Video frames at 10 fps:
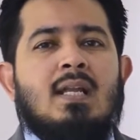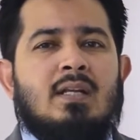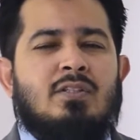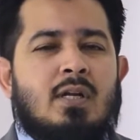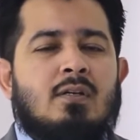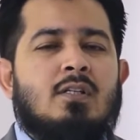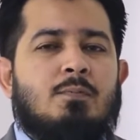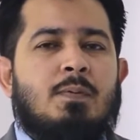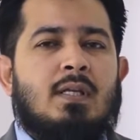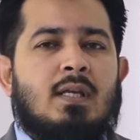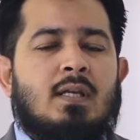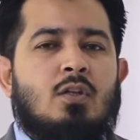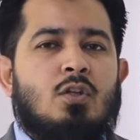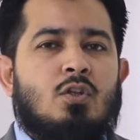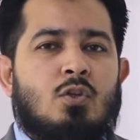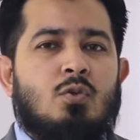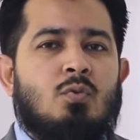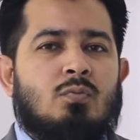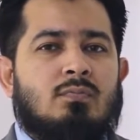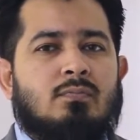Now, generally speaking,
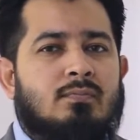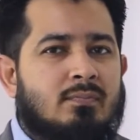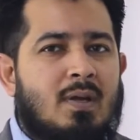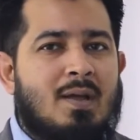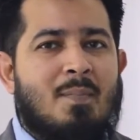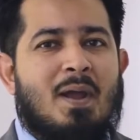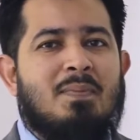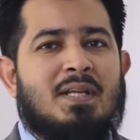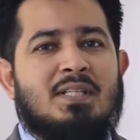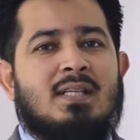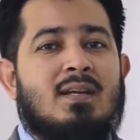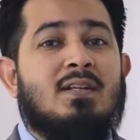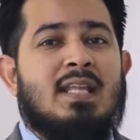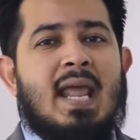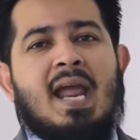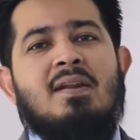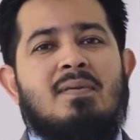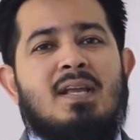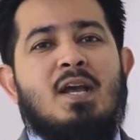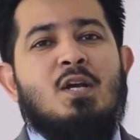you might be considered the
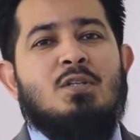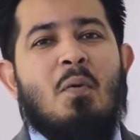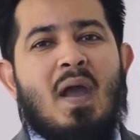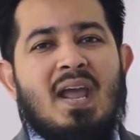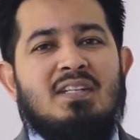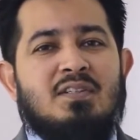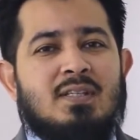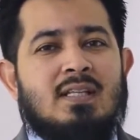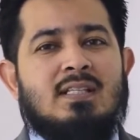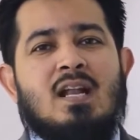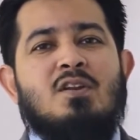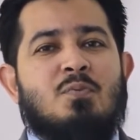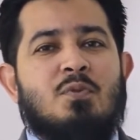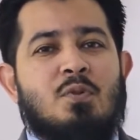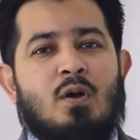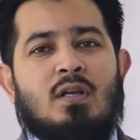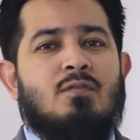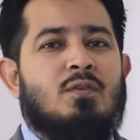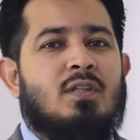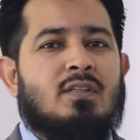enemy, so agents and sellers will not
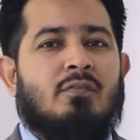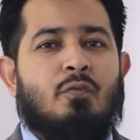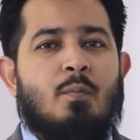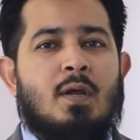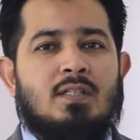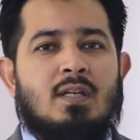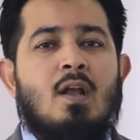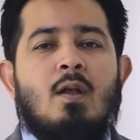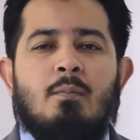give you this information.